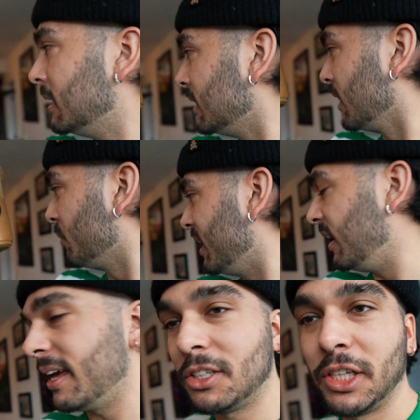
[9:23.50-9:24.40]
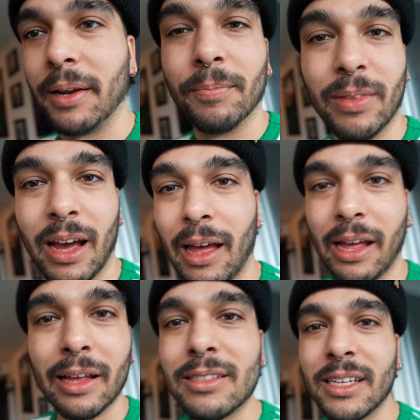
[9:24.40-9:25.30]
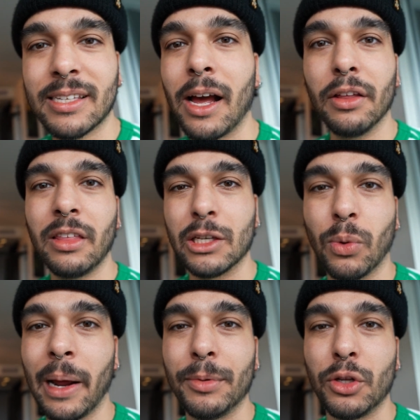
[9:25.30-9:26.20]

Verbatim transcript: like radiation. Uh, is this health, is what I'm